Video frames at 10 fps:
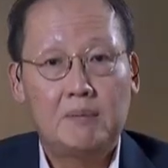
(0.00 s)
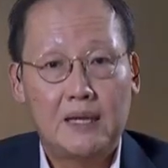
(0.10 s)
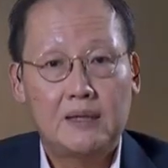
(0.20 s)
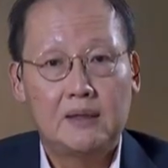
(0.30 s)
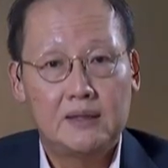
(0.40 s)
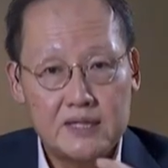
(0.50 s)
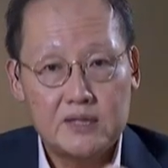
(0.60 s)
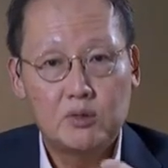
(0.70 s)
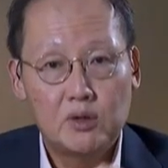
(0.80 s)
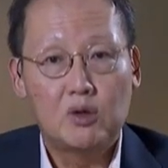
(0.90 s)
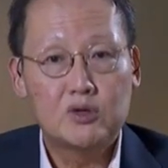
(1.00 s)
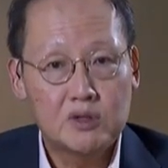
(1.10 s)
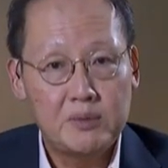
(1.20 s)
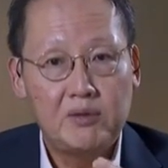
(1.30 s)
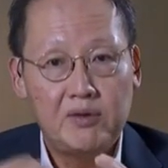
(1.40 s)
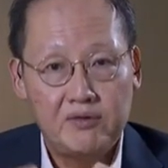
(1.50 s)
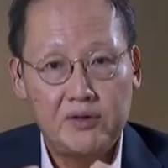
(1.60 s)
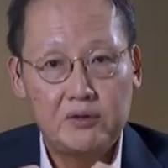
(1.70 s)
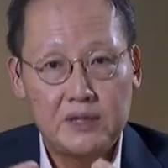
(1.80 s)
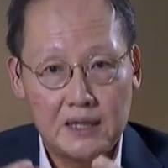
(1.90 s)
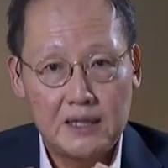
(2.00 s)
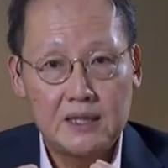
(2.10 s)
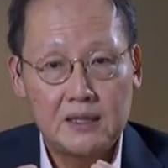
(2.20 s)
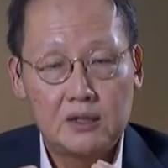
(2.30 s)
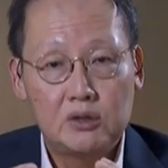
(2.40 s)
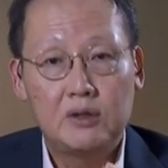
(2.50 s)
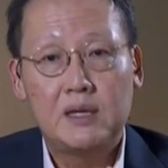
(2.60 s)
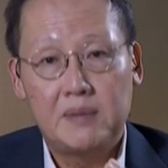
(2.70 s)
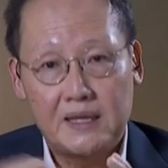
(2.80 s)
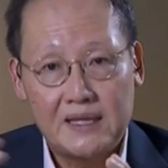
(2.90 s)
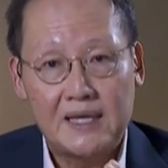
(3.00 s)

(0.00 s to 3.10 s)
but this will also be reviewed yearly to keep in